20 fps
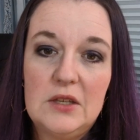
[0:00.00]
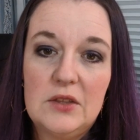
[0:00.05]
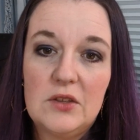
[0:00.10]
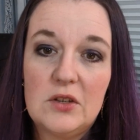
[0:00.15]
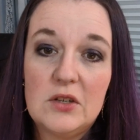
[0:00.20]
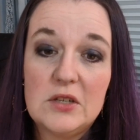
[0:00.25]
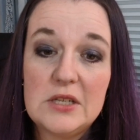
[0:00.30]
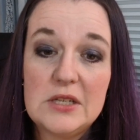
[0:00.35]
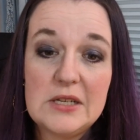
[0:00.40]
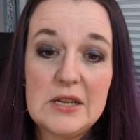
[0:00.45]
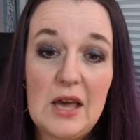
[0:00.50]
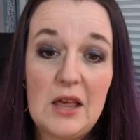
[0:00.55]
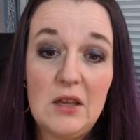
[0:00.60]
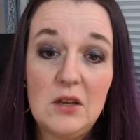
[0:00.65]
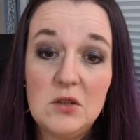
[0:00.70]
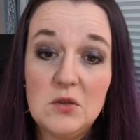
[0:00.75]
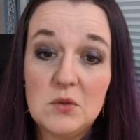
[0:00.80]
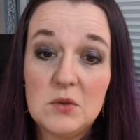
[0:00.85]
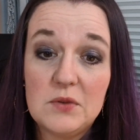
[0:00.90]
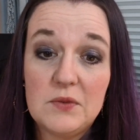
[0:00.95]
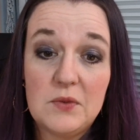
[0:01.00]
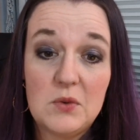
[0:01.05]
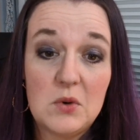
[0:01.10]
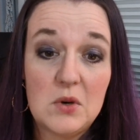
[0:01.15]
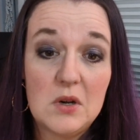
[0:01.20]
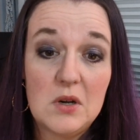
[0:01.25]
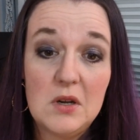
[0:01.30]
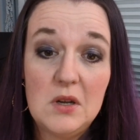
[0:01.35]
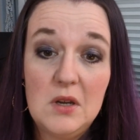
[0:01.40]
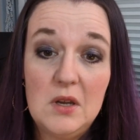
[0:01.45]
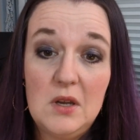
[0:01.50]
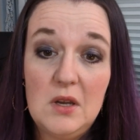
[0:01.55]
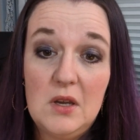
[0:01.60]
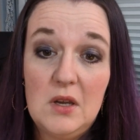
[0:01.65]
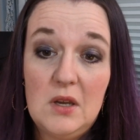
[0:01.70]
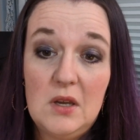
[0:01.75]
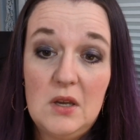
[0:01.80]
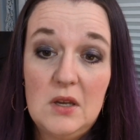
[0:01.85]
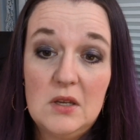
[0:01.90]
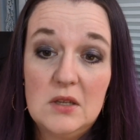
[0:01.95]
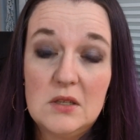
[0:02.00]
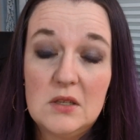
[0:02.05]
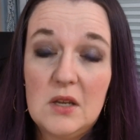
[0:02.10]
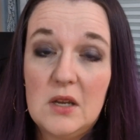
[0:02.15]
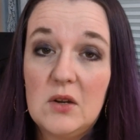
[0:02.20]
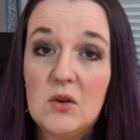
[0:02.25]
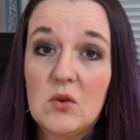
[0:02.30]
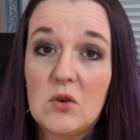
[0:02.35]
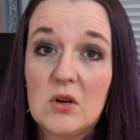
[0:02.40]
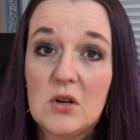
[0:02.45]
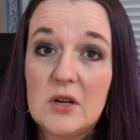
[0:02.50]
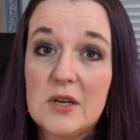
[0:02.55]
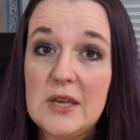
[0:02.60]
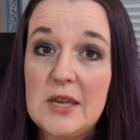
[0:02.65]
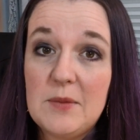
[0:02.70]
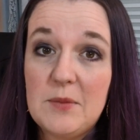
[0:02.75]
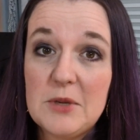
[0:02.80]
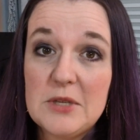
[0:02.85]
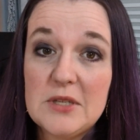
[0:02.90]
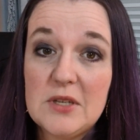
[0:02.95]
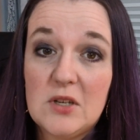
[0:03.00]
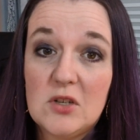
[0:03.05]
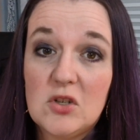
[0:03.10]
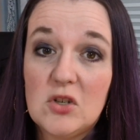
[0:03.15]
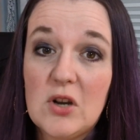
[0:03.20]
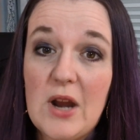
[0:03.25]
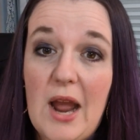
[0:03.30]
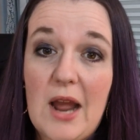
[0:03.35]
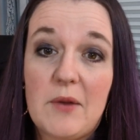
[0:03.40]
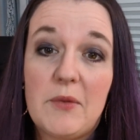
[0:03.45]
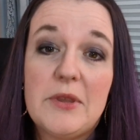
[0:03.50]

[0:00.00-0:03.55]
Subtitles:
$13 was for in order to keep us on track.